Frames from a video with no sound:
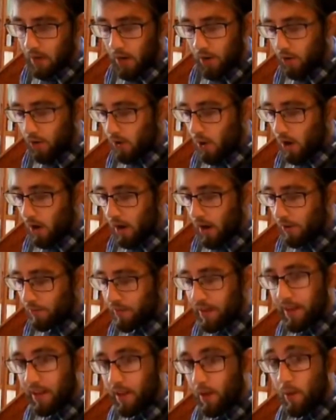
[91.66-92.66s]
I don't
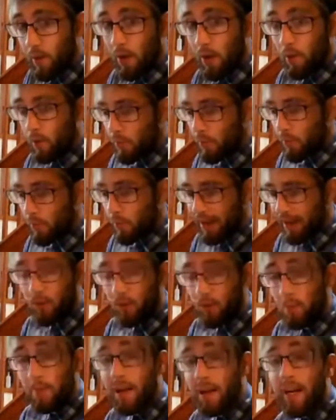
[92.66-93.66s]
know, I think we
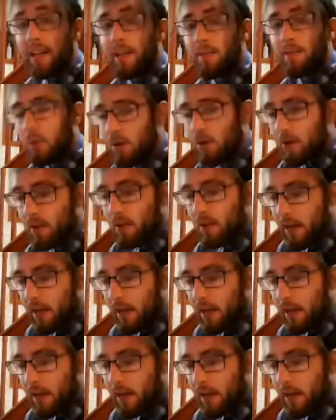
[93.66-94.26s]
might come back.